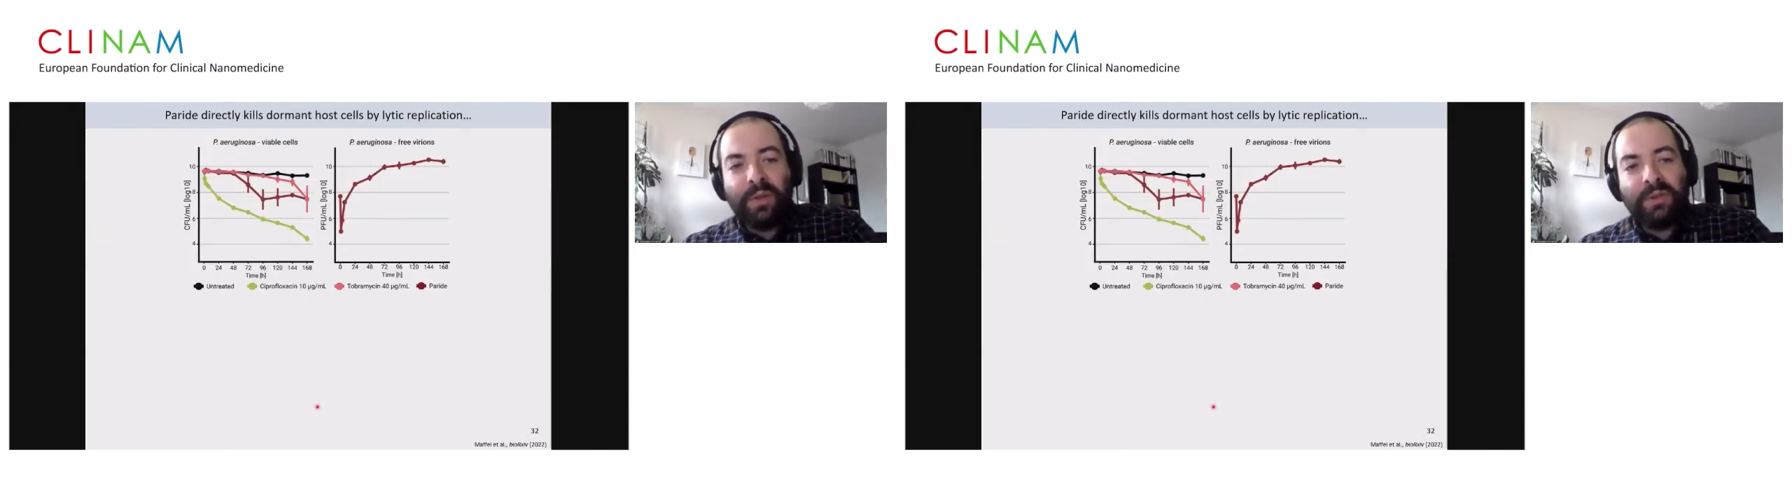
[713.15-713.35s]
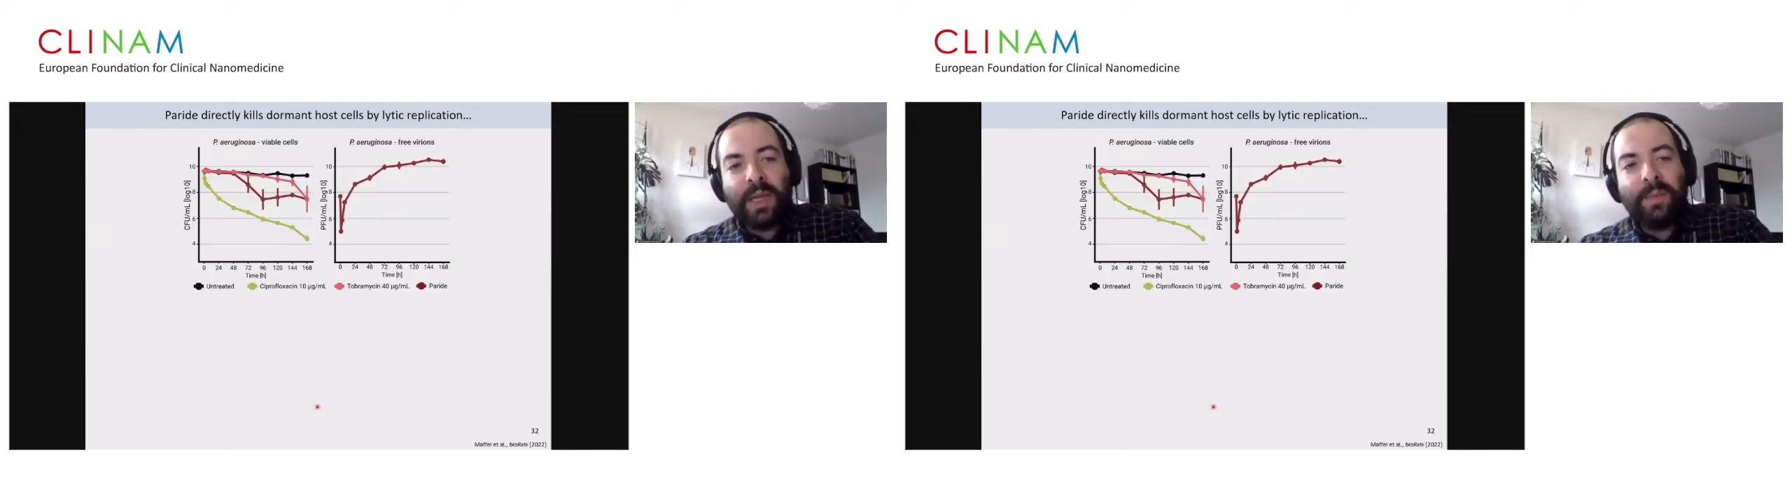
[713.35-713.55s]

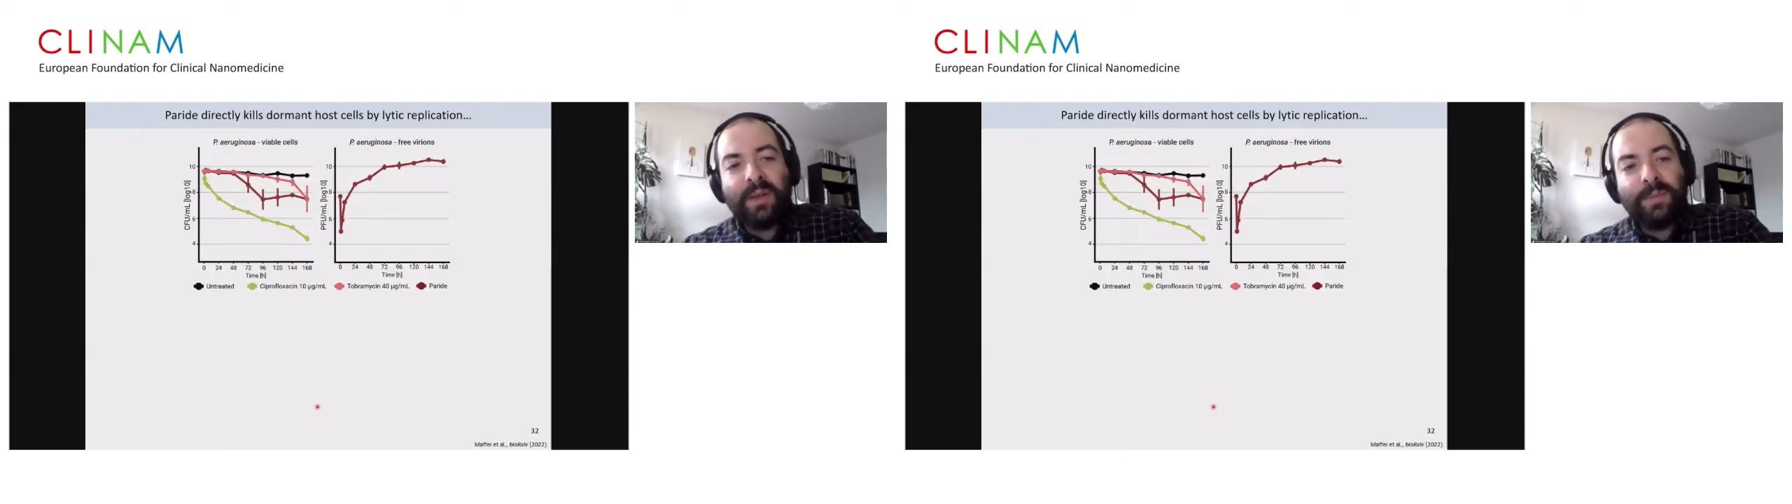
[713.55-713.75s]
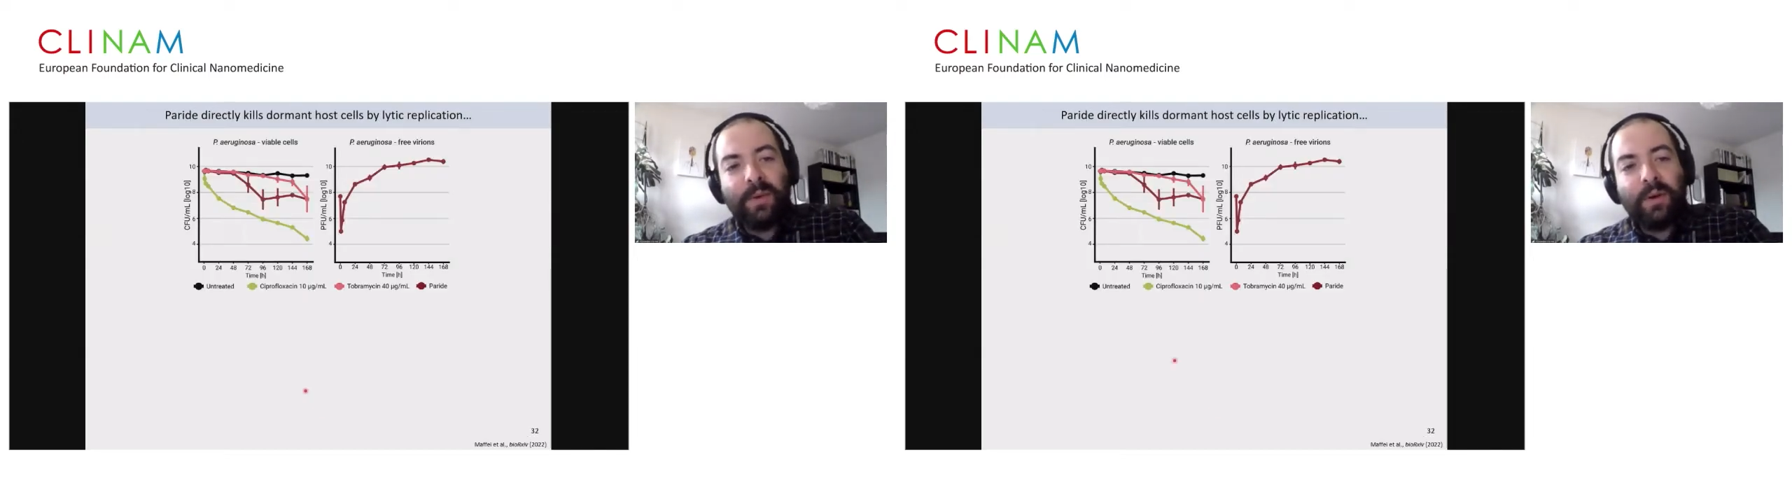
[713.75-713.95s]
the same
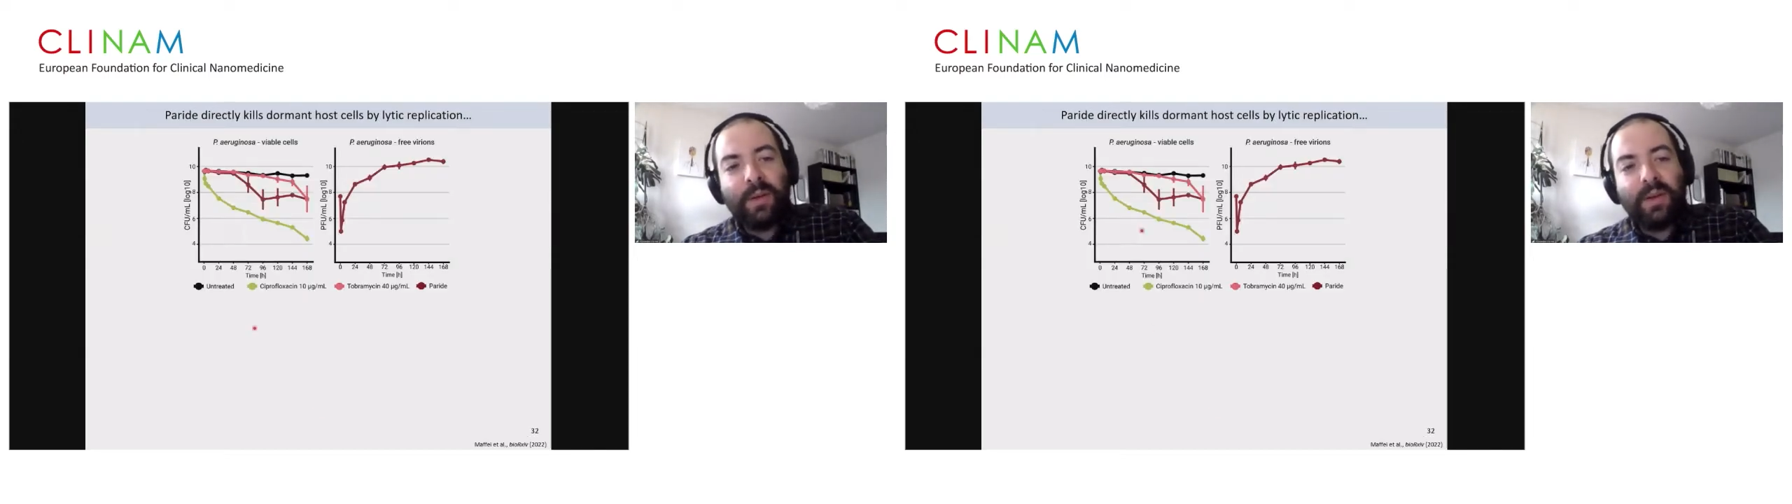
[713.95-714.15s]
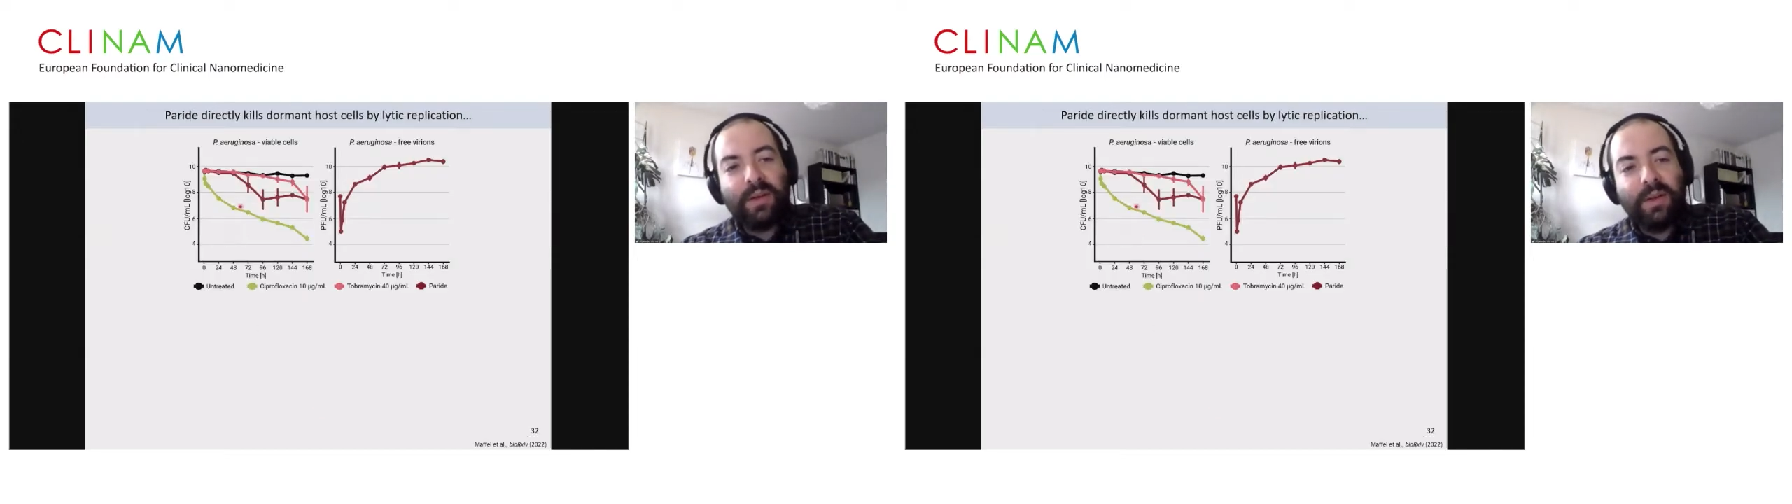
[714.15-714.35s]

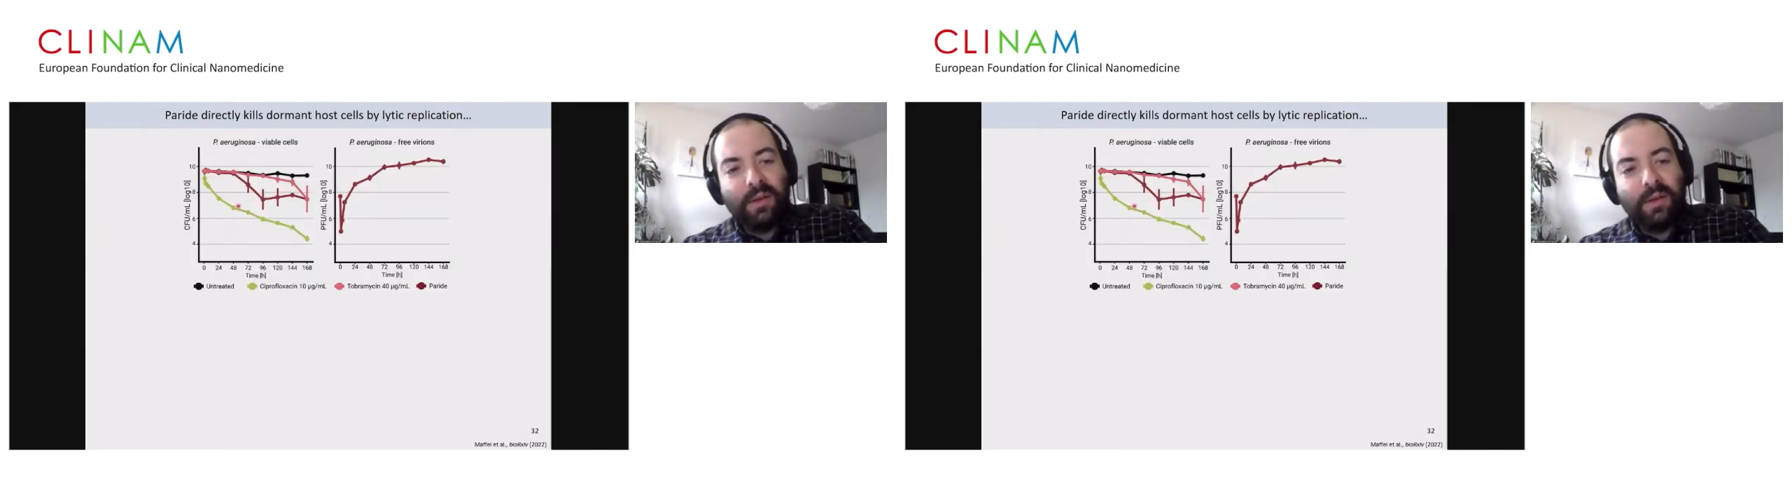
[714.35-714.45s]
experiment